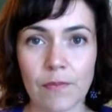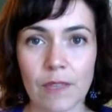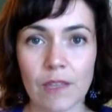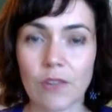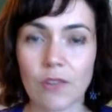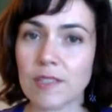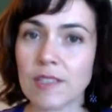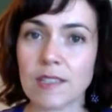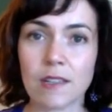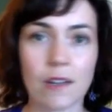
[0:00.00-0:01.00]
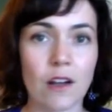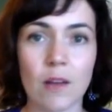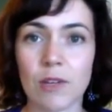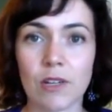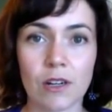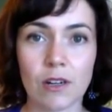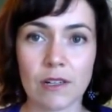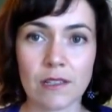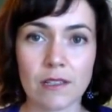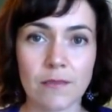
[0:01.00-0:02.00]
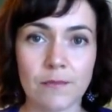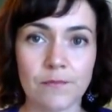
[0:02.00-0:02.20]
you know this isn't a common occurrence